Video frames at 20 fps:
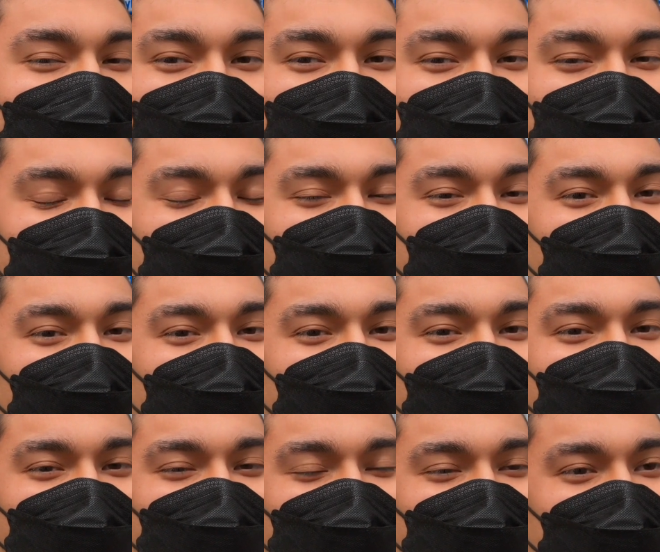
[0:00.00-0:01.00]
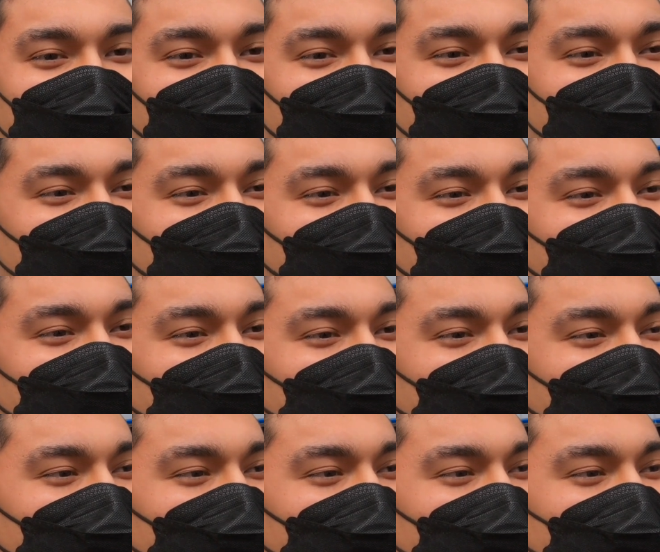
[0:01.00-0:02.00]
them yesterday and there was like a
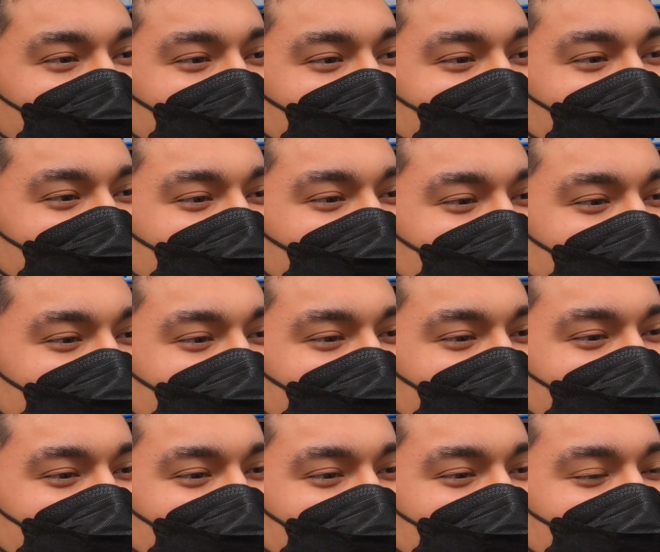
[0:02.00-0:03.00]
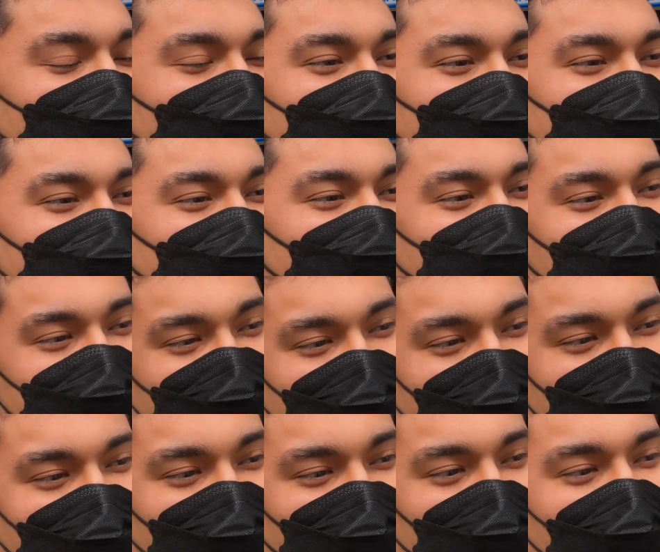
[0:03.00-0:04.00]
I don't know if it was
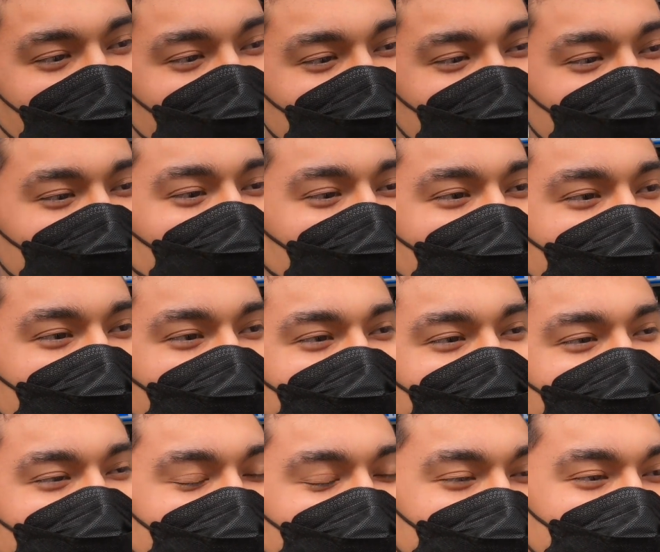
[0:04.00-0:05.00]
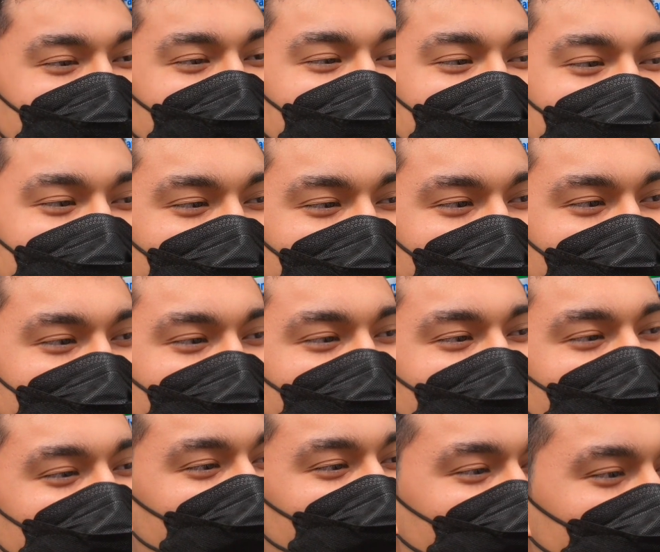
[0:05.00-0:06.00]
like a language barrier or what, but
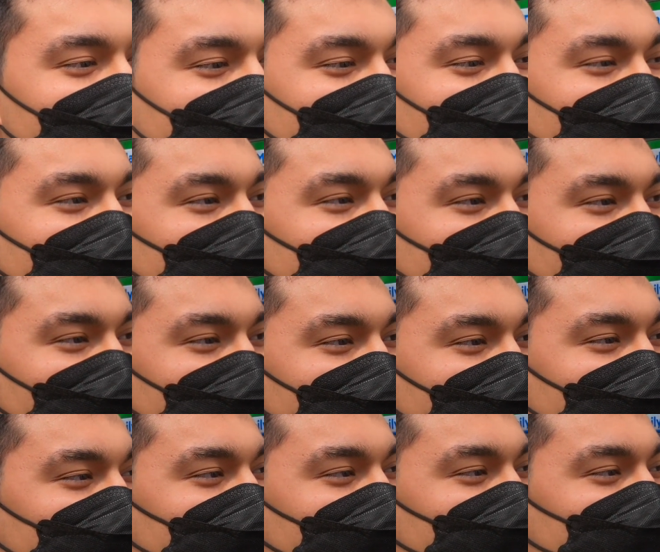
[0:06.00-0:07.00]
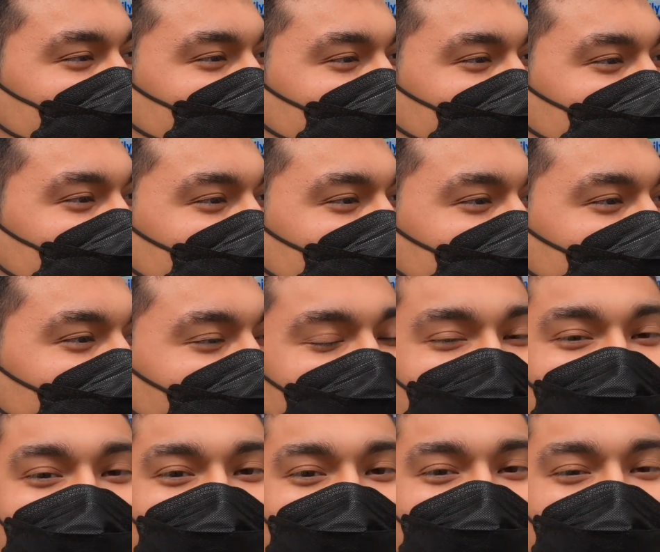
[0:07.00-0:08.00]
kind of like this kind of
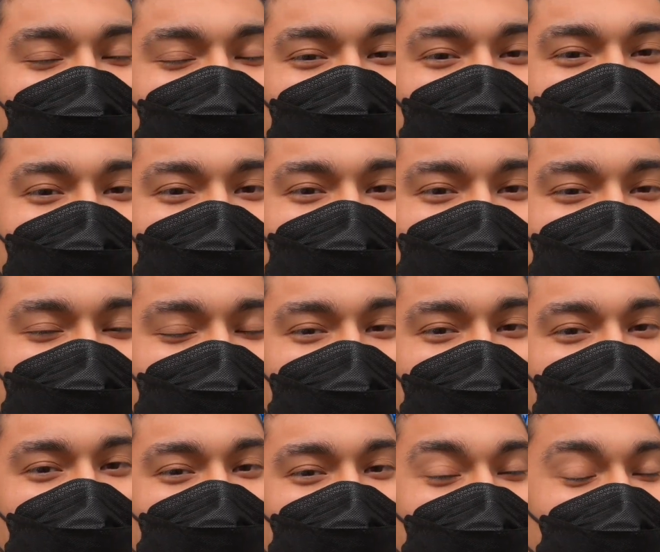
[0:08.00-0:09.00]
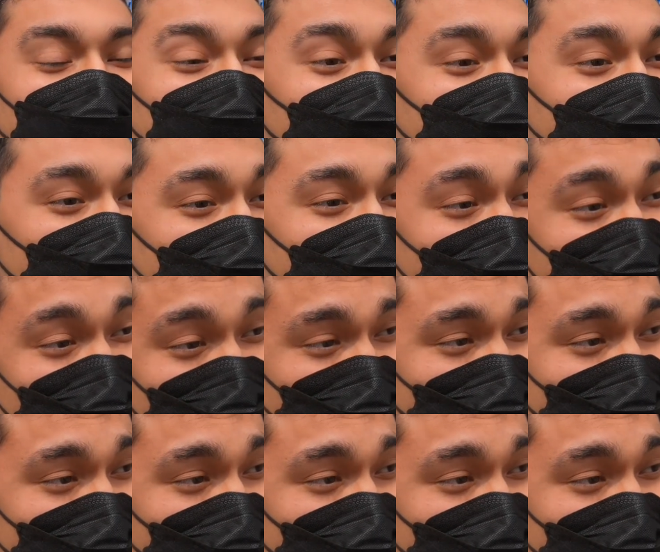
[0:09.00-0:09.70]
convoluted thing happened. So